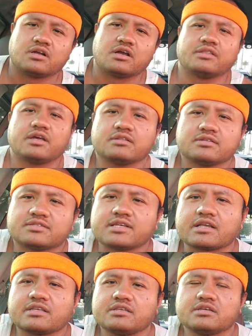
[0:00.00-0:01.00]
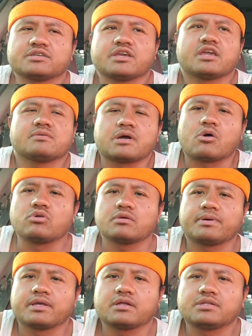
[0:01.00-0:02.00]
And then the second year came, I only
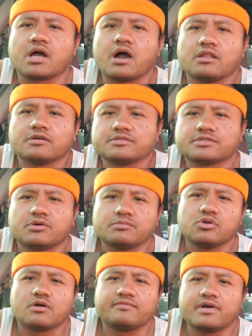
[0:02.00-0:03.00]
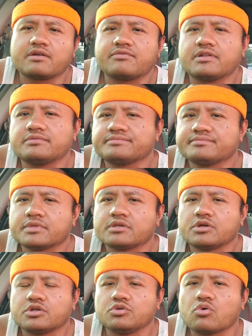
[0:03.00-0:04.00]
pay a dollar. So if you're a veteran,
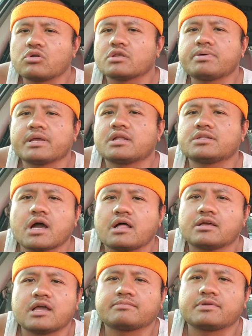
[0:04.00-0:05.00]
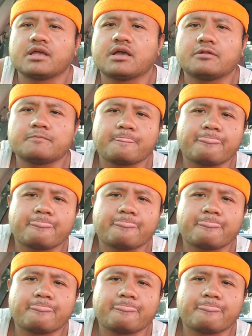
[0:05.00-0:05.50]
you only pay a dollar after that.